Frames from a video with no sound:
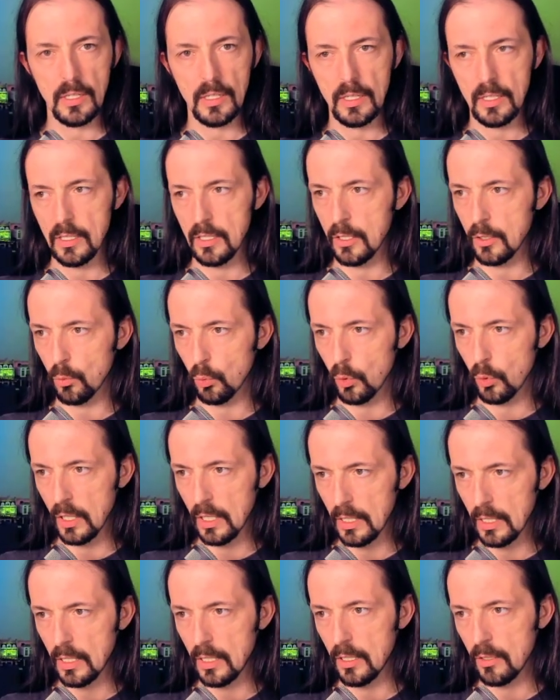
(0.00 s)
and we
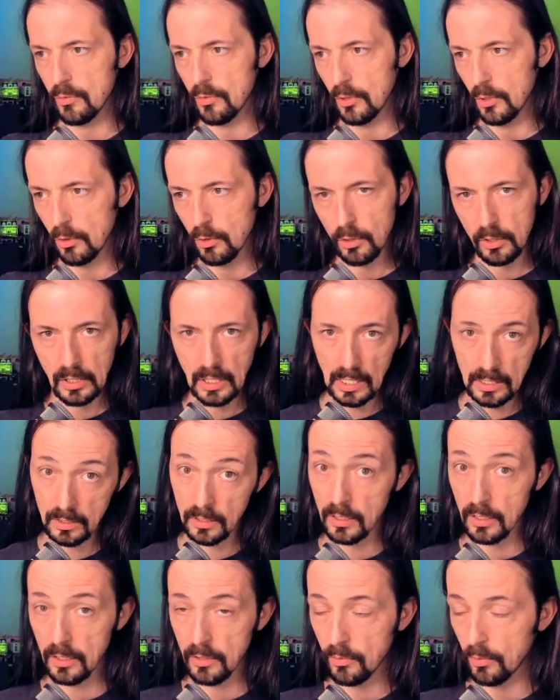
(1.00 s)
have a good
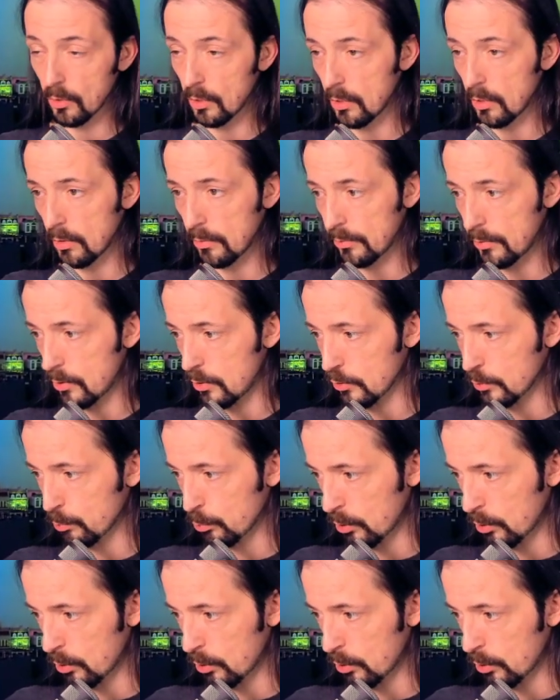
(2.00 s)
candidate for first